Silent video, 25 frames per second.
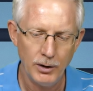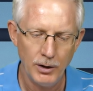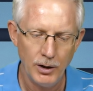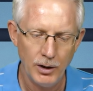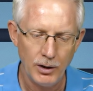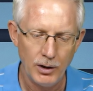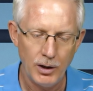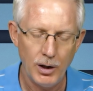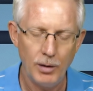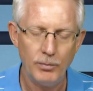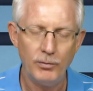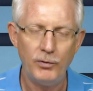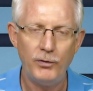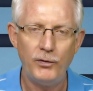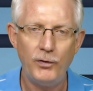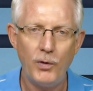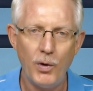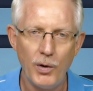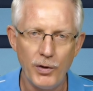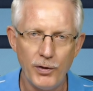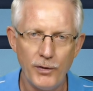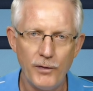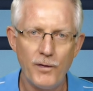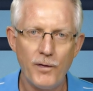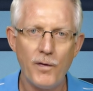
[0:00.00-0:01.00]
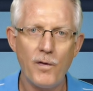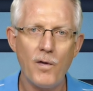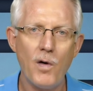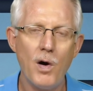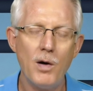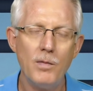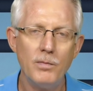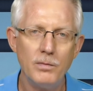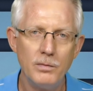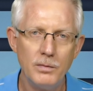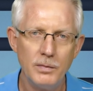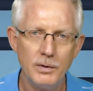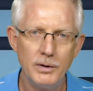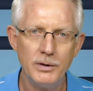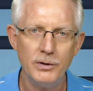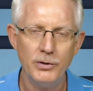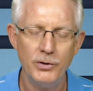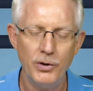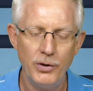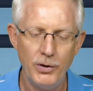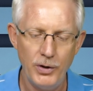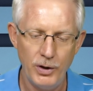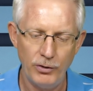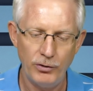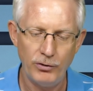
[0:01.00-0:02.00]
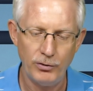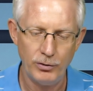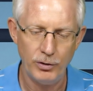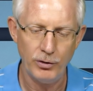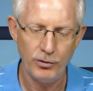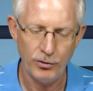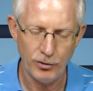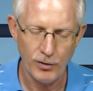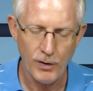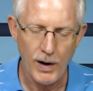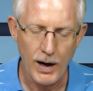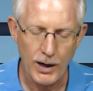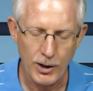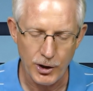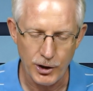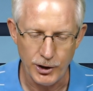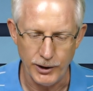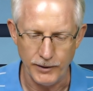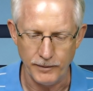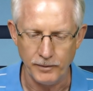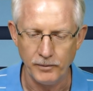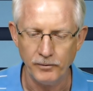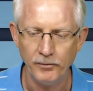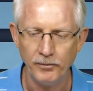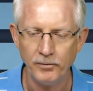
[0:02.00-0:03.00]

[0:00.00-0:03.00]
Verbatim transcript: come forth from this destruction.